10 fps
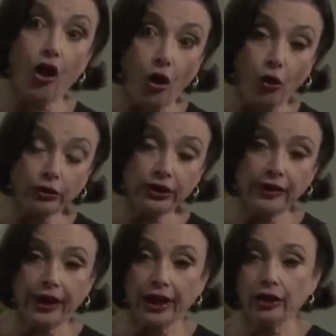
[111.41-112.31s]
Hold
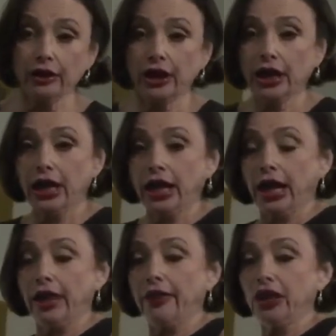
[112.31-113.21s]
it there,
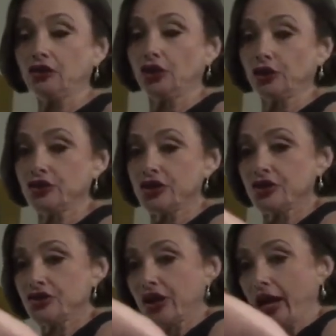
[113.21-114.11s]
and then turn to
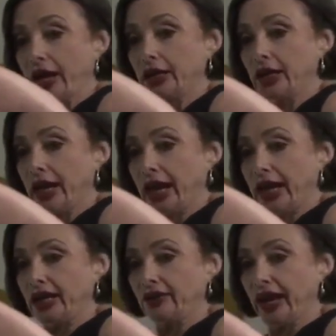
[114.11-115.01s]
the side
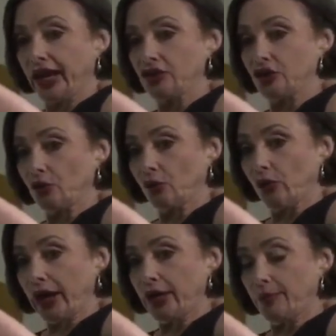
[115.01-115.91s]
and attach it
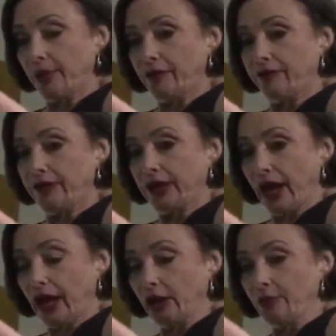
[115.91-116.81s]
right above the
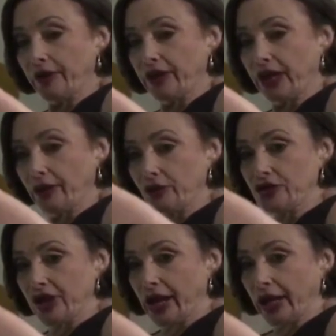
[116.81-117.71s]
arm on the other
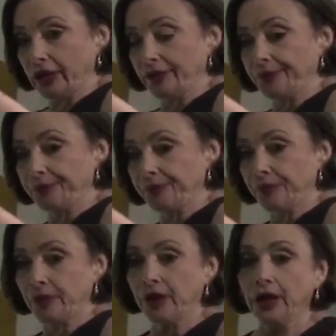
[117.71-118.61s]
side.
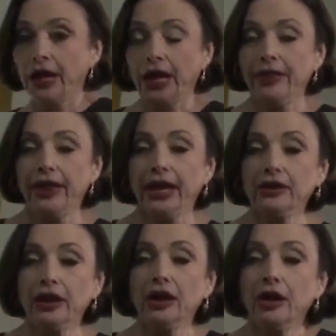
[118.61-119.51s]
And
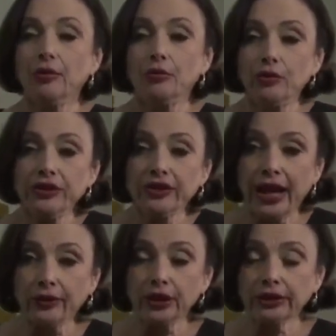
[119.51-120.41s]
then move it
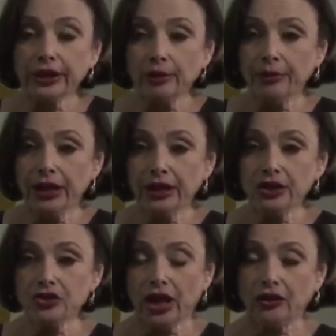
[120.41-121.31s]
down a little bit and
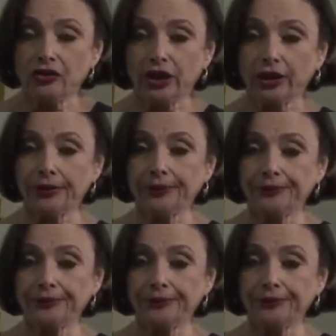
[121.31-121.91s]
adjust it.